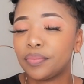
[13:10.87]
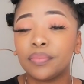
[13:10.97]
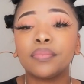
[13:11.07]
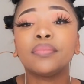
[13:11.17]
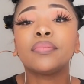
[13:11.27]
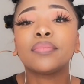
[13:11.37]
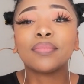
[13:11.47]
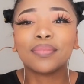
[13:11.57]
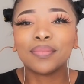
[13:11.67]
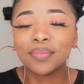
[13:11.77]

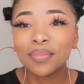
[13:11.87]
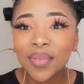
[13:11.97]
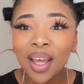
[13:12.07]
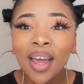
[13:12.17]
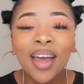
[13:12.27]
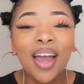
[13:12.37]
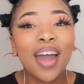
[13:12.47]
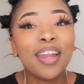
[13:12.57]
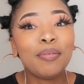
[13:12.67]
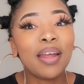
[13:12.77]

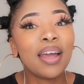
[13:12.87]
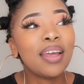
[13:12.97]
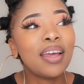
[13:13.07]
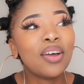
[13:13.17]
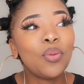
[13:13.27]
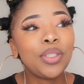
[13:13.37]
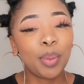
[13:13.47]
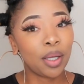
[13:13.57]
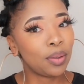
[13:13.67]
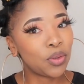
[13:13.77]
And I'm like, which
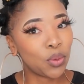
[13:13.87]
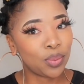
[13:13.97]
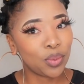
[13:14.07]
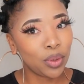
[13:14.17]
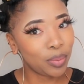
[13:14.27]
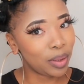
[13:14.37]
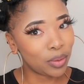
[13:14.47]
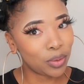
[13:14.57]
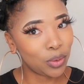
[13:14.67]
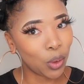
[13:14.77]
Pearl? So which Pearl are
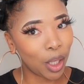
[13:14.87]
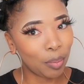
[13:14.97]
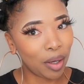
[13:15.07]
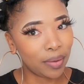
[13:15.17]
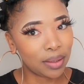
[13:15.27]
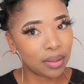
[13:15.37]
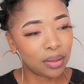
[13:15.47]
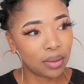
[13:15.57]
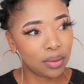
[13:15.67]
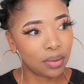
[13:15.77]
you talking about?
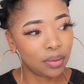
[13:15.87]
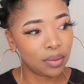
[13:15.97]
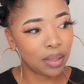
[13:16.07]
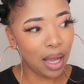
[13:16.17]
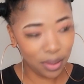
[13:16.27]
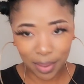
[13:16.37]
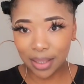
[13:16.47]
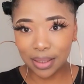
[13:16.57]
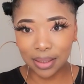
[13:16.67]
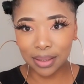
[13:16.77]
At
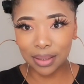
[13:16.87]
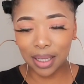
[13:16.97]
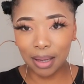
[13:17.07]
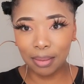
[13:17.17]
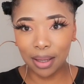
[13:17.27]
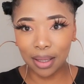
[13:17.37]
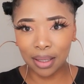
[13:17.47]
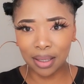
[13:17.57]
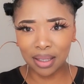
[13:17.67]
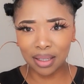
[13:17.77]
19. I'm like,
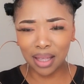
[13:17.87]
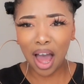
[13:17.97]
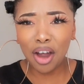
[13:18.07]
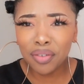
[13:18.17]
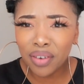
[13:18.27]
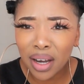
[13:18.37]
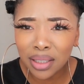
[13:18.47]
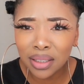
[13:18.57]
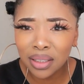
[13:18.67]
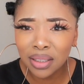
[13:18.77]
our friend.
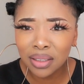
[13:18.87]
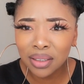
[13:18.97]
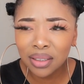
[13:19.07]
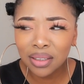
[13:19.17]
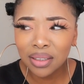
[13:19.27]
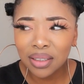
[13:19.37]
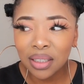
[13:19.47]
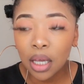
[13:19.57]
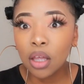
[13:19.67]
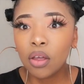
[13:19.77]

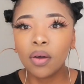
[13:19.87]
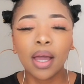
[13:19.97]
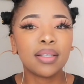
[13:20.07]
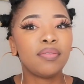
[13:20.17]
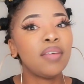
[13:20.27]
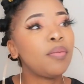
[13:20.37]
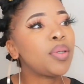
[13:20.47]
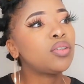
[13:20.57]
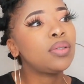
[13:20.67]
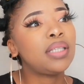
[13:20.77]
Yo guys, I've never
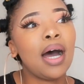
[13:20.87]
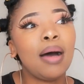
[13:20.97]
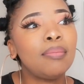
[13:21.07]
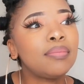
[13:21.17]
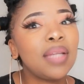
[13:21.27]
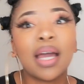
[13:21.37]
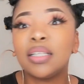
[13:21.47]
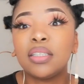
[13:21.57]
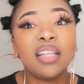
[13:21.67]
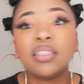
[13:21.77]
been so dumb. Like
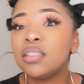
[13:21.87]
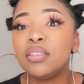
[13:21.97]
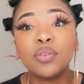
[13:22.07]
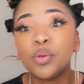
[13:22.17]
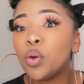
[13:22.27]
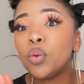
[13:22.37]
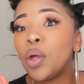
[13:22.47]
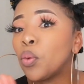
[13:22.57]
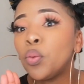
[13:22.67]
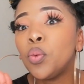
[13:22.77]
I didn't even know
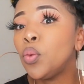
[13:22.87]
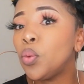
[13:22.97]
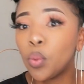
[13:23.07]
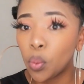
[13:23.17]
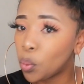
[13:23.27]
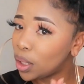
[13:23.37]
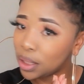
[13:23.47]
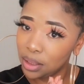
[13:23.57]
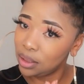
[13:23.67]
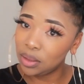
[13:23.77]
like who,
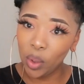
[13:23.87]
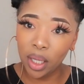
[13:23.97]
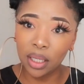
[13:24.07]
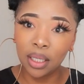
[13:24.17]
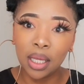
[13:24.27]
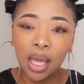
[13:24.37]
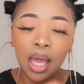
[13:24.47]
why.